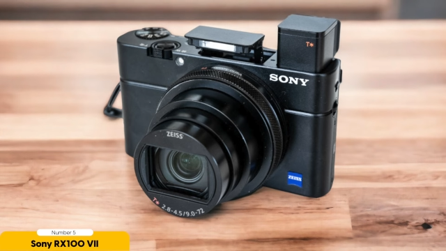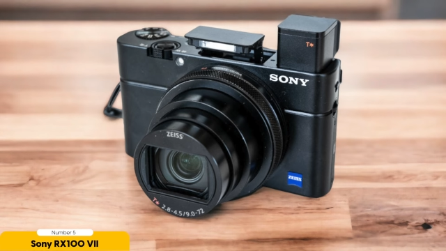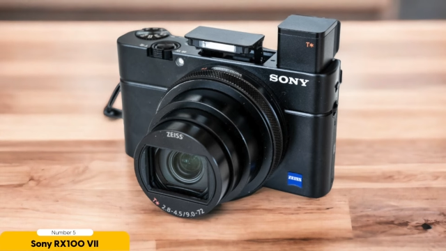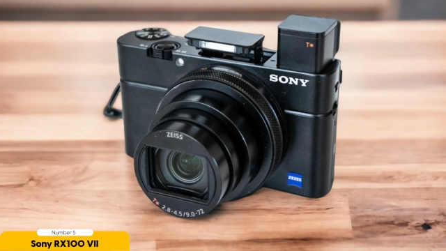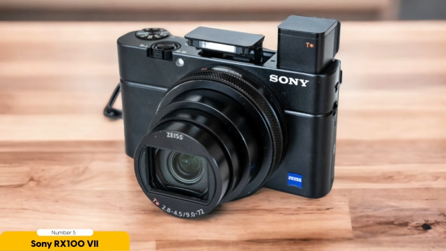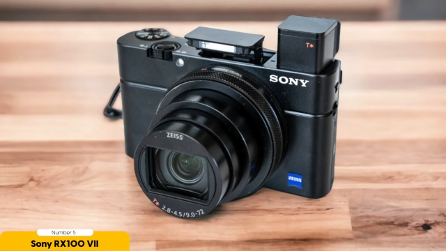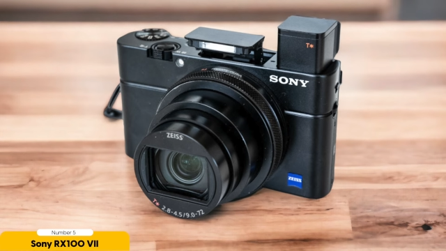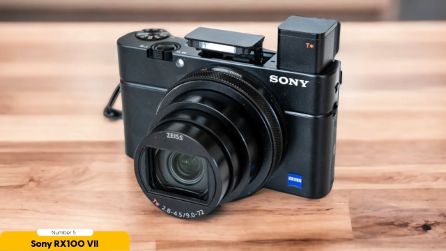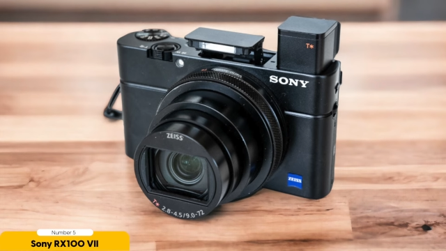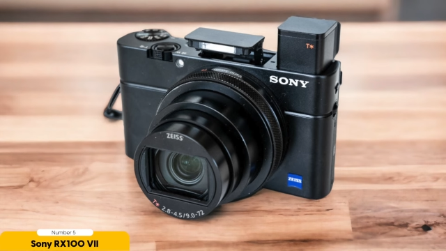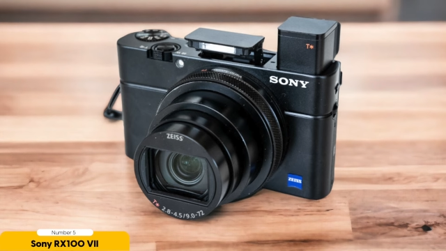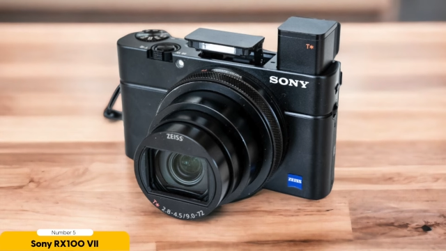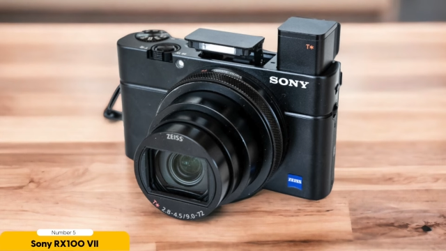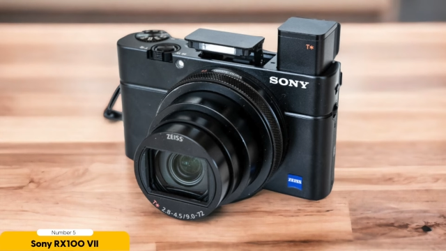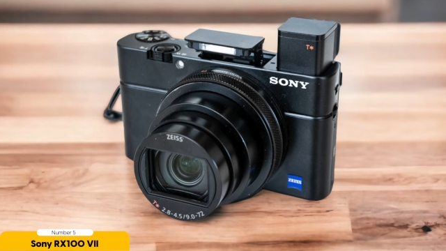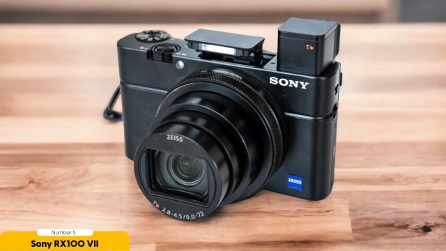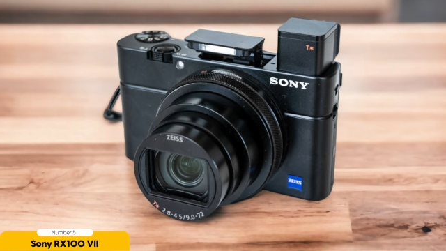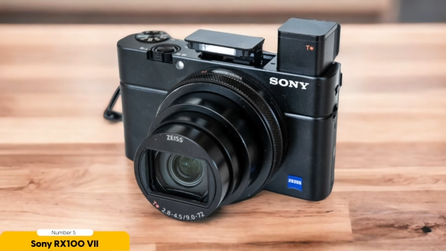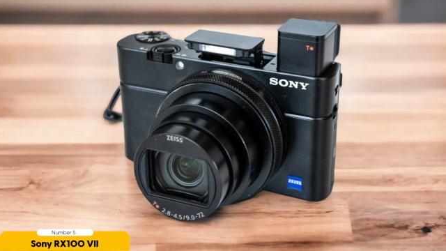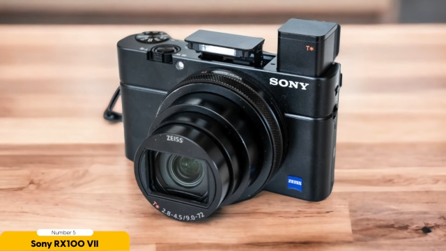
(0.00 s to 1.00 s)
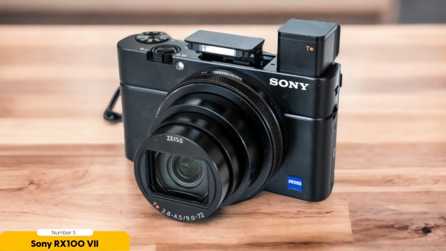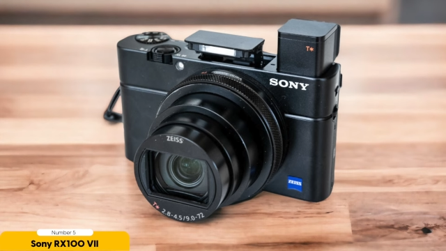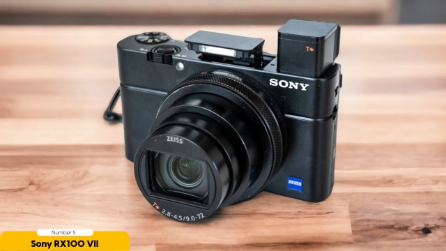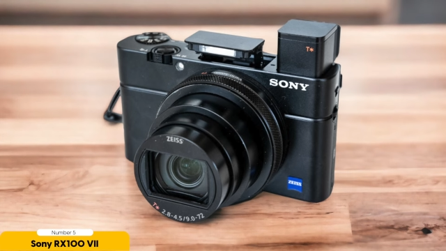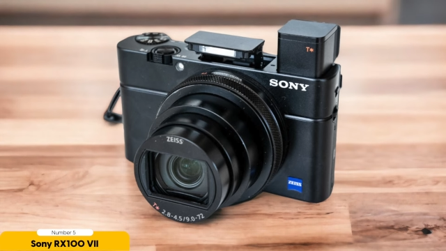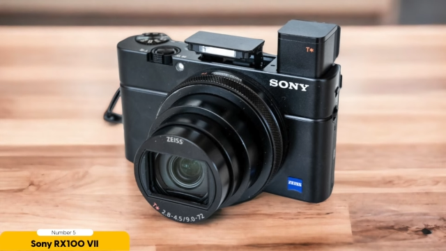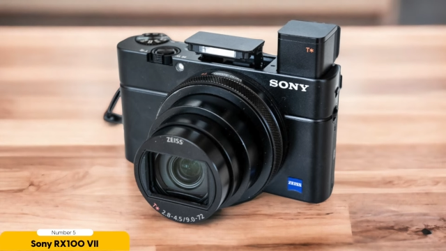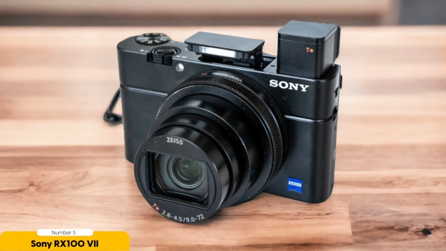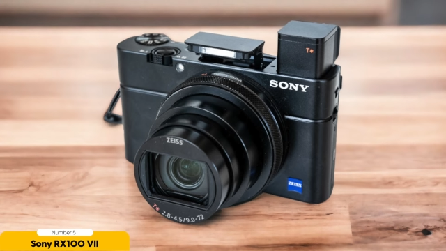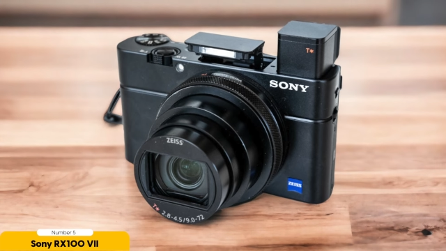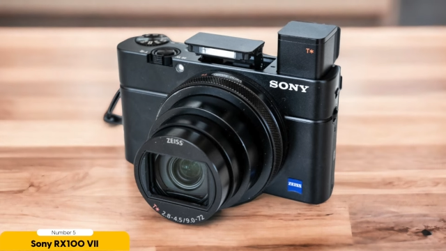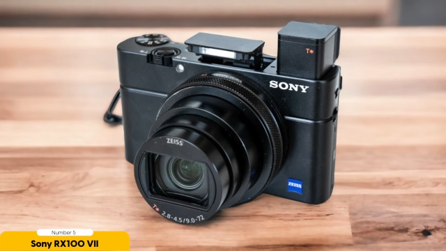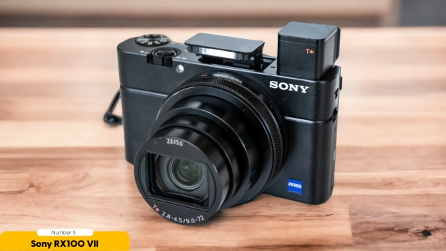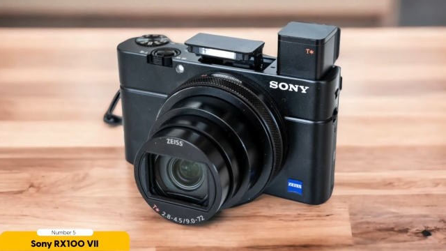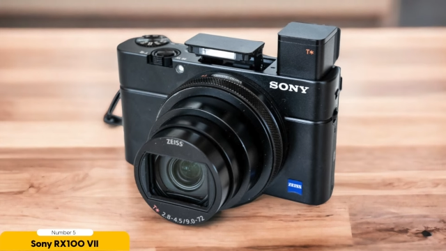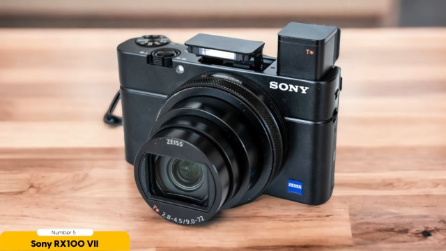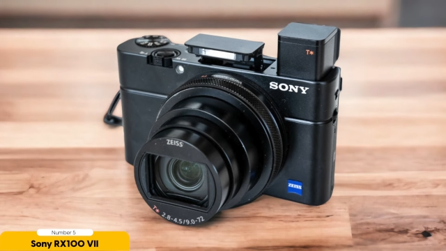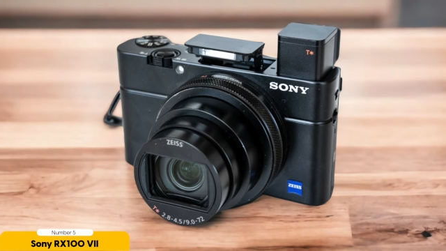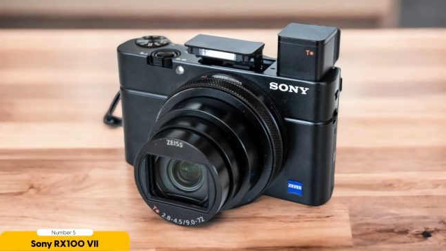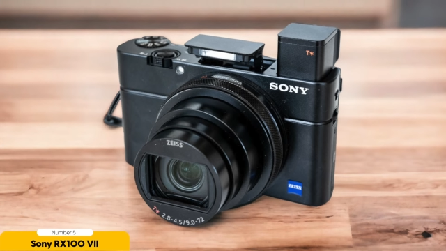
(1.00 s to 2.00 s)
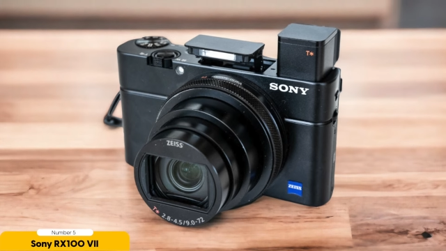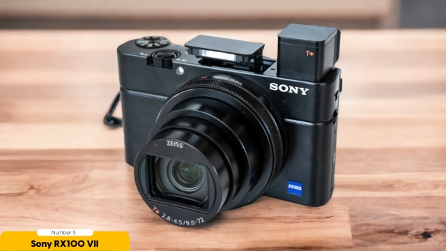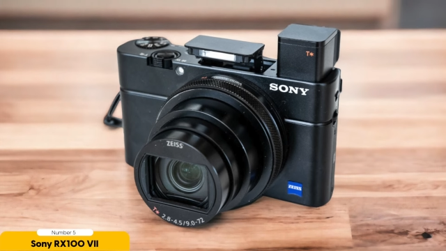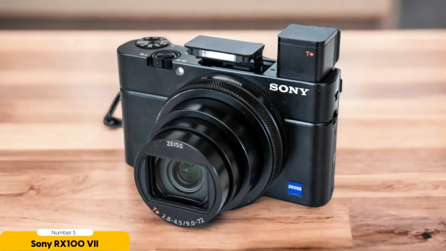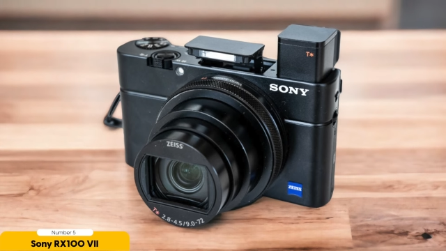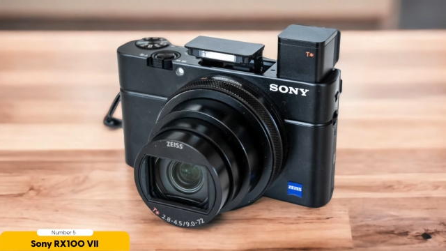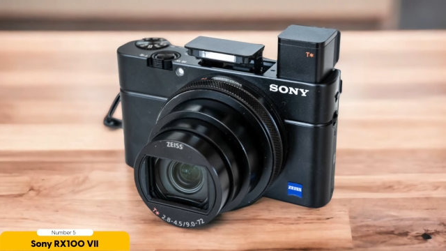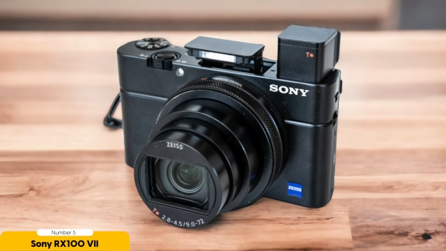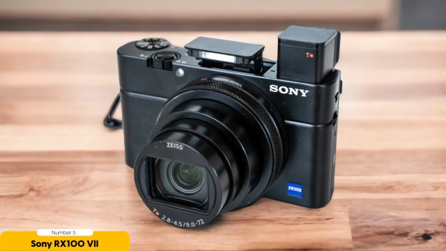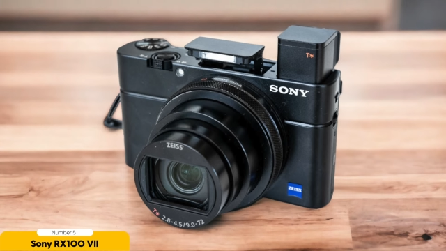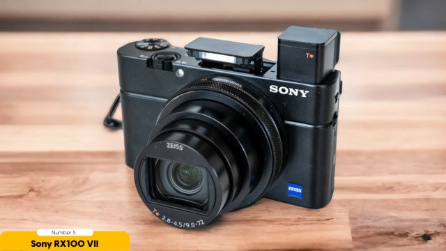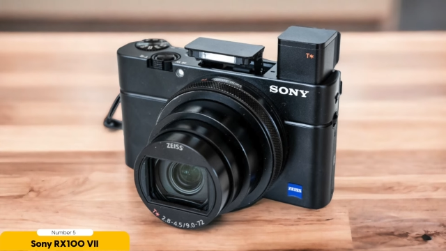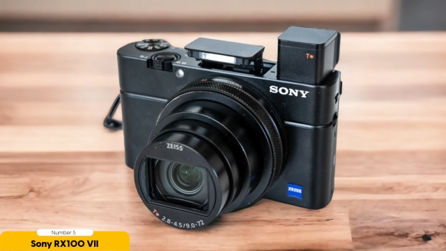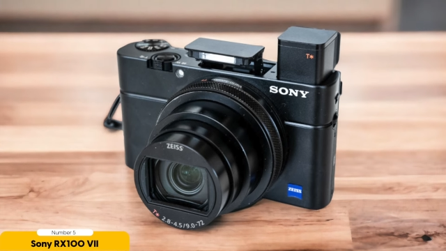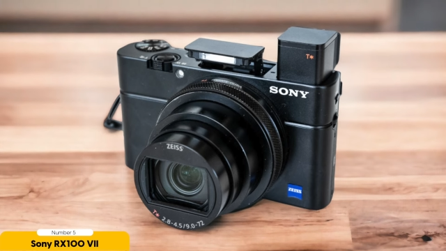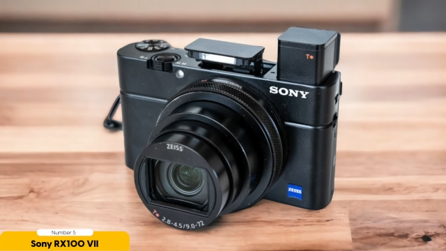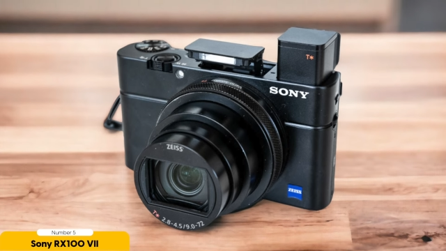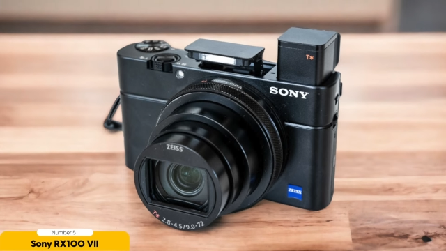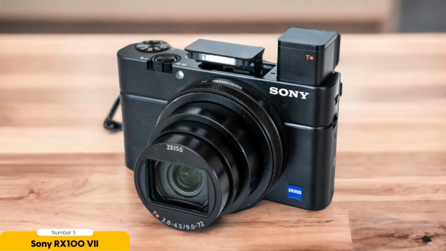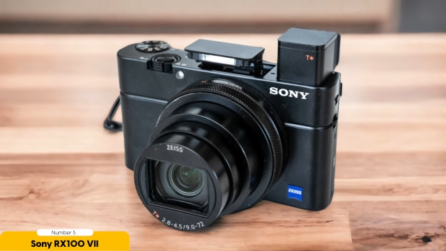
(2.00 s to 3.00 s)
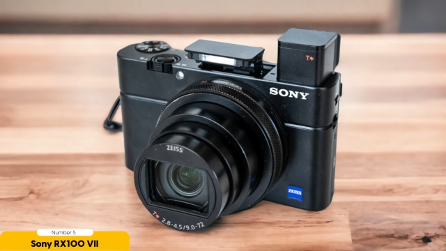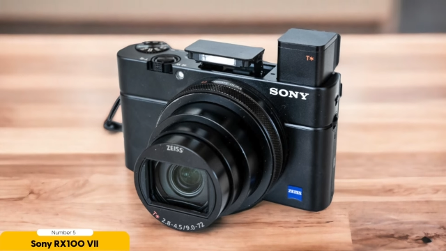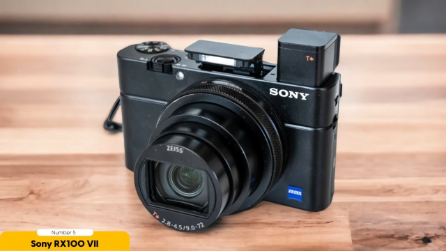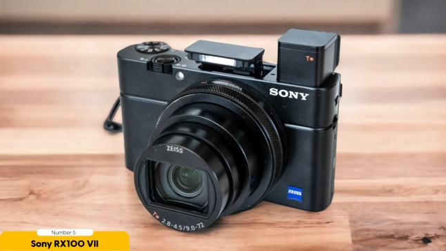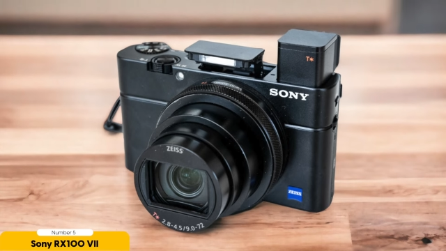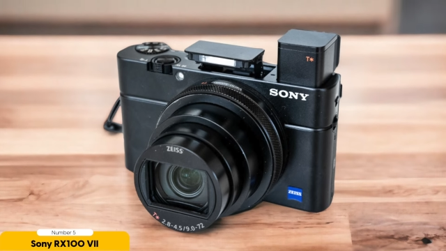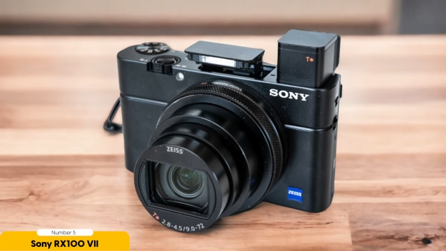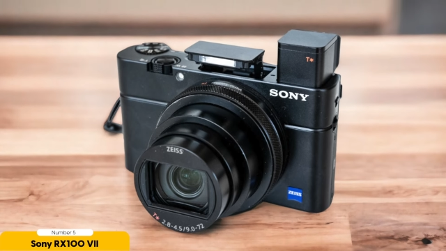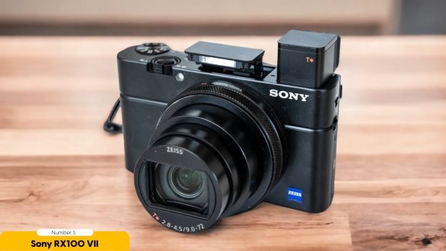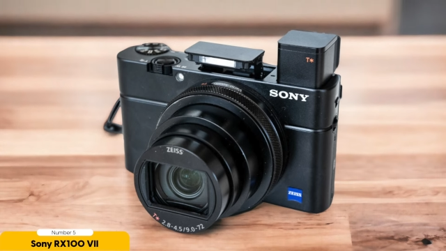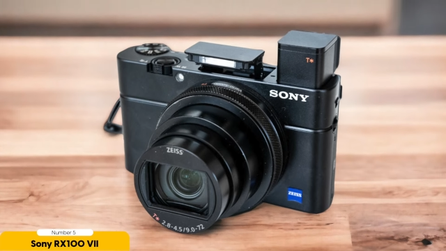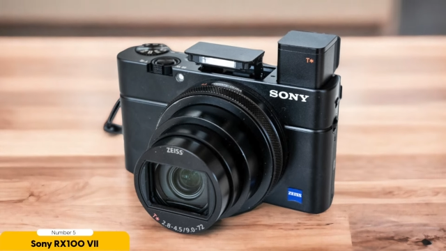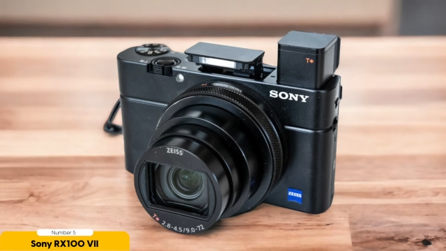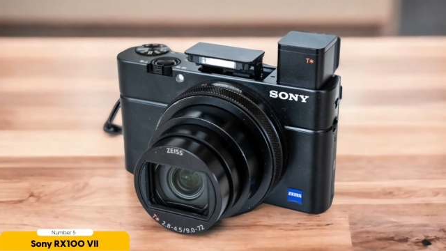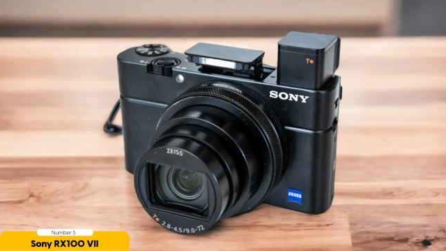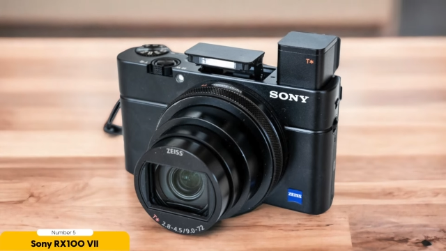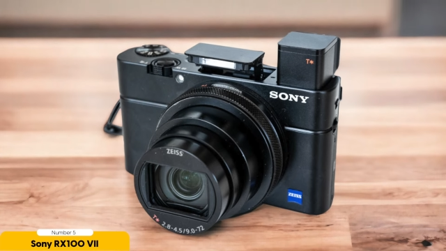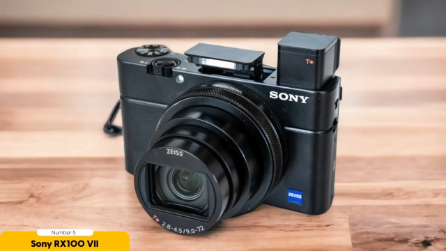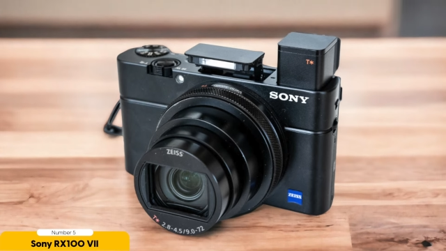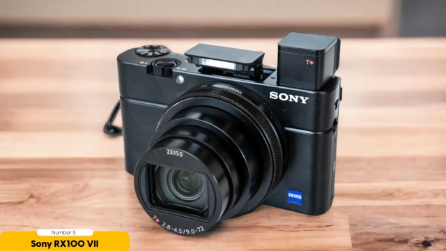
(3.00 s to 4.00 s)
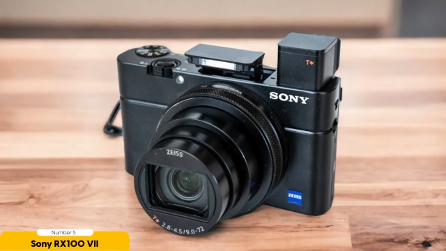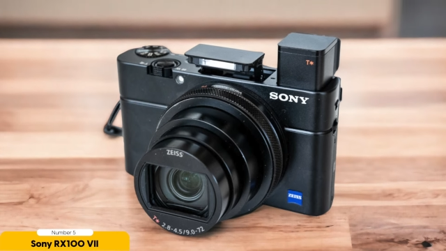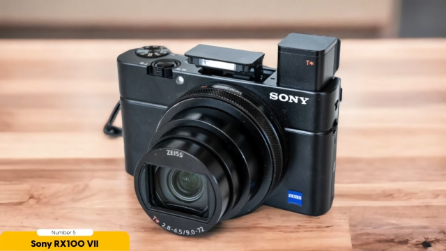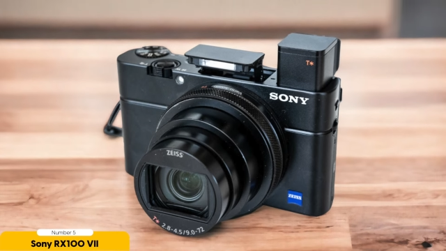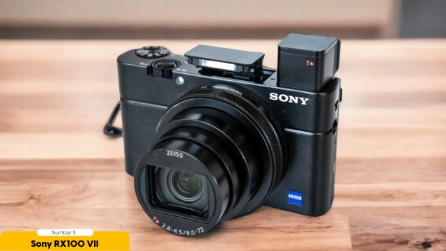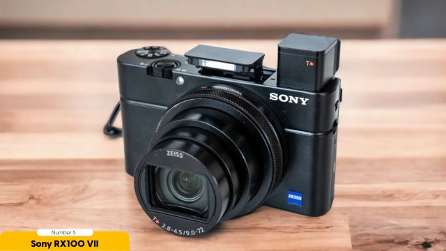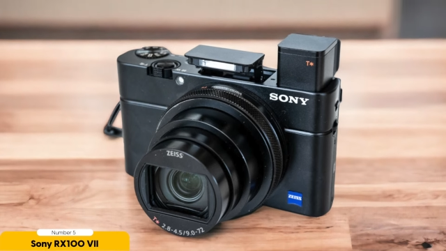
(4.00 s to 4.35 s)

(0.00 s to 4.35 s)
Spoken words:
(no speaker visible)